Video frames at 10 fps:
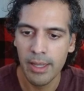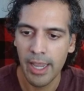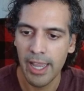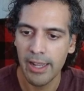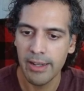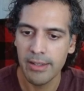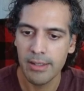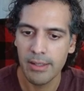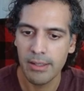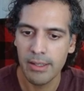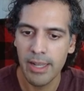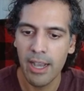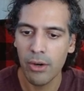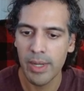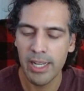And
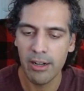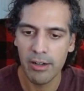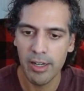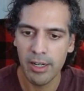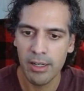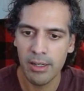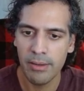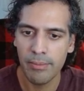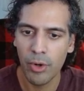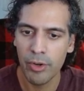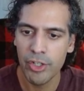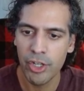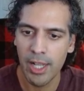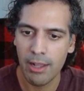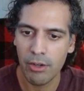now in our
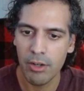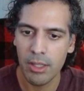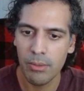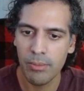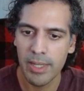original algorithm,